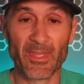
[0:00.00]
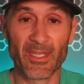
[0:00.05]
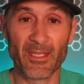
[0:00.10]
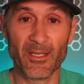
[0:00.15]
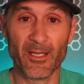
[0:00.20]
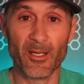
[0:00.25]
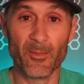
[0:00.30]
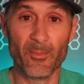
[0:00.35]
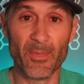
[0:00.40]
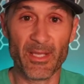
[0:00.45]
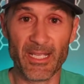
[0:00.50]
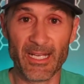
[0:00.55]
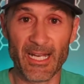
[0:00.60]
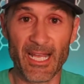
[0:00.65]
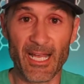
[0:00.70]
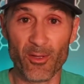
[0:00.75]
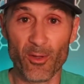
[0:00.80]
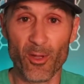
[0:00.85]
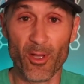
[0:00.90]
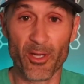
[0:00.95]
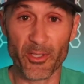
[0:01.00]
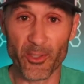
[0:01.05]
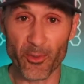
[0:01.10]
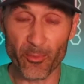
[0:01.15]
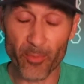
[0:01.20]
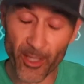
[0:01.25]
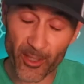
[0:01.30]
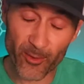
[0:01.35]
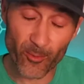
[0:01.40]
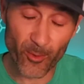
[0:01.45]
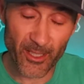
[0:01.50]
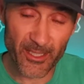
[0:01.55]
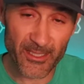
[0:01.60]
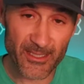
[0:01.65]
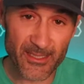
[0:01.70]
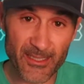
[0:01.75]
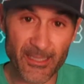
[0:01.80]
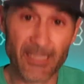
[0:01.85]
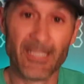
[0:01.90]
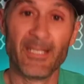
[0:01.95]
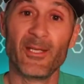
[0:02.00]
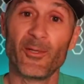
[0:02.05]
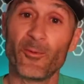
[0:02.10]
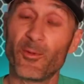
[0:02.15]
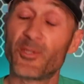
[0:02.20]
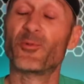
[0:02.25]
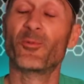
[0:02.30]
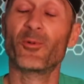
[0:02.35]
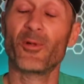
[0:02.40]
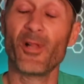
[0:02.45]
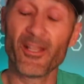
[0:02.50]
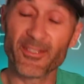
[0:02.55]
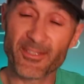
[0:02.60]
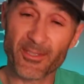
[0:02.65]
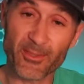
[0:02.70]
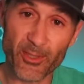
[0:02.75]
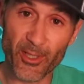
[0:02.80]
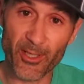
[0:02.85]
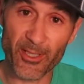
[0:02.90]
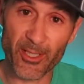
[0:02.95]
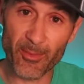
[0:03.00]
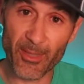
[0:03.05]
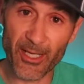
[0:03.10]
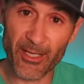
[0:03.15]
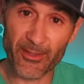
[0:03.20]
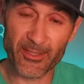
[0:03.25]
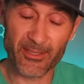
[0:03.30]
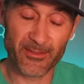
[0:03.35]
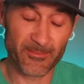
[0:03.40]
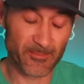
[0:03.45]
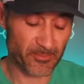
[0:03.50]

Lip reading: and how long your putt was, which we'll also talk about.